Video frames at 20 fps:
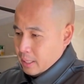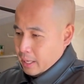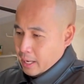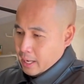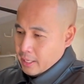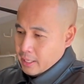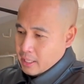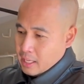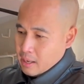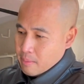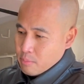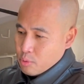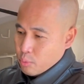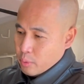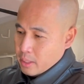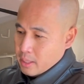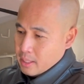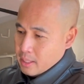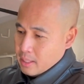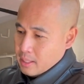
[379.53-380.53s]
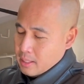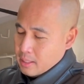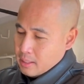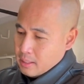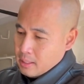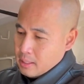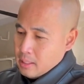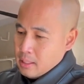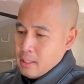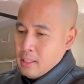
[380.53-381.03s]
And it comes with a
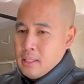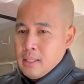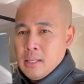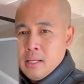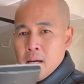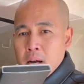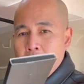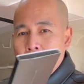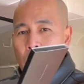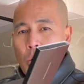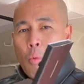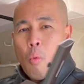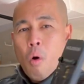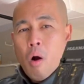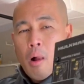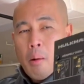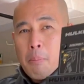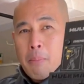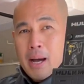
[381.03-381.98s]
wall